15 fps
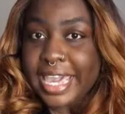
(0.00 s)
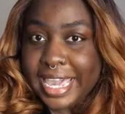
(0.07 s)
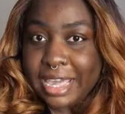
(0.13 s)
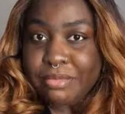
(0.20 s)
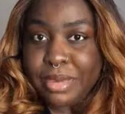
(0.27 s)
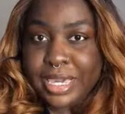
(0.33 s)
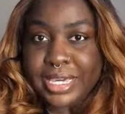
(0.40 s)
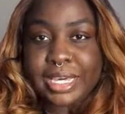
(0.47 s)

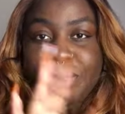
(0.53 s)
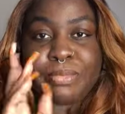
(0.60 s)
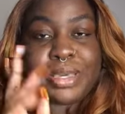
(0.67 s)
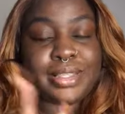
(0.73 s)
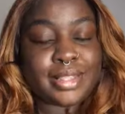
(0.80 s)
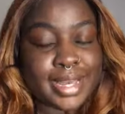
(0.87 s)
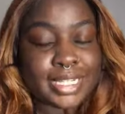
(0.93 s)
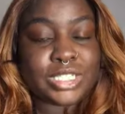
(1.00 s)
and makeup,
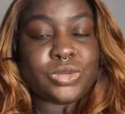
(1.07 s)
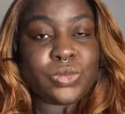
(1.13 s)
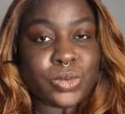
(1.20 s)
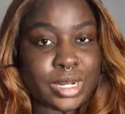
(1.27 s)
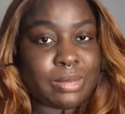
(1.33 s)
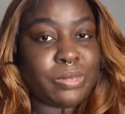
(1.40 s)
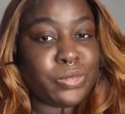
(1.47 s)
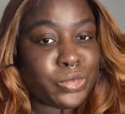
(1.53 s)
and that's
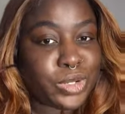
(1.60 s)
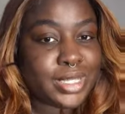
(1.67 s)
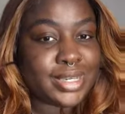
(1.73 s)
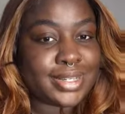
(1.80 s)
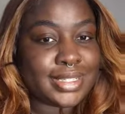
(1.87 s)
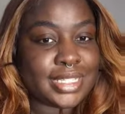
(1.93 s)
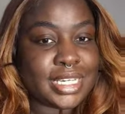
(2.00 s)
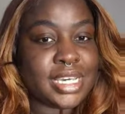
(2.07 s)
when I'm really
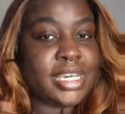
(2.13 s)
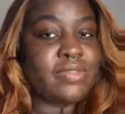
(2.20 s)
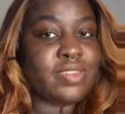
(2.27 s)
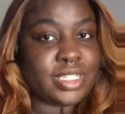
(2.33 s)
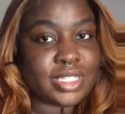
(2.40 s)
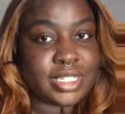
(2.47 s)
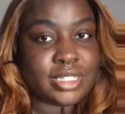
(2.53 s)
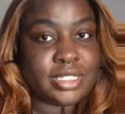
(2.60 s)
gonna see if
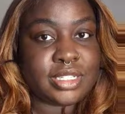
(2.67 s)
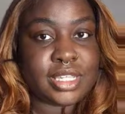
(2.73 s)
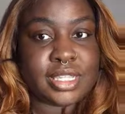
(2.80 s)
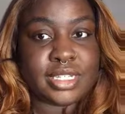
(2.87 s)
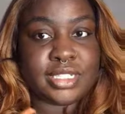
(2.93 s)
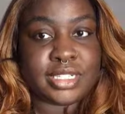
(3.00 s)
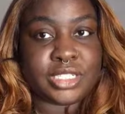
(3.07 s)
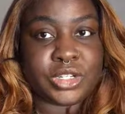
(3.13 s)
this is
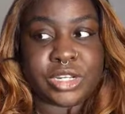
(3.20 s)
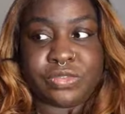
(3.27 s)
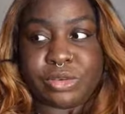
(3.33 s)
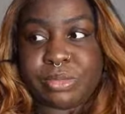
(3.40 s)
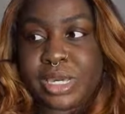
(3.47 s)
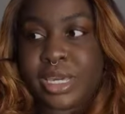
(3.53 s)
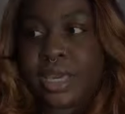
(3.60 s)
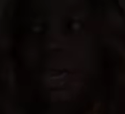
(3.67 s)
the sunscreen
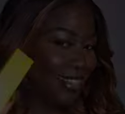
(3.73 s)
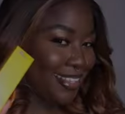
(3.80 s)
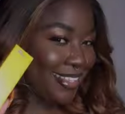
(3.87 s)
for me.